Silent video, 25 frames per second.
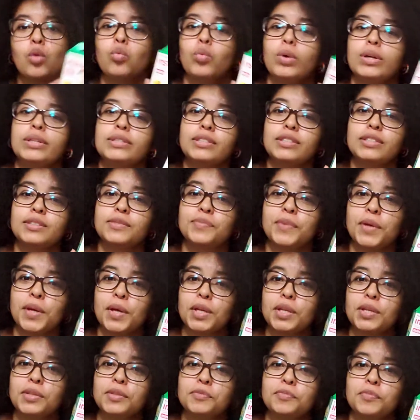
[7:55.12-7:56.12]
which is
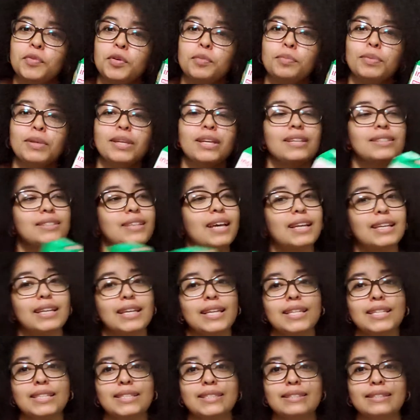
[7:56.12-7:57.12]
very useful because I
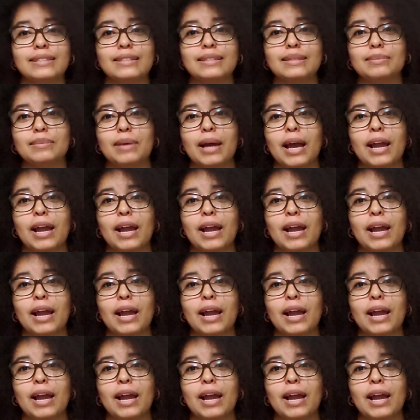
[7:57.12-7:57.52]
needed some.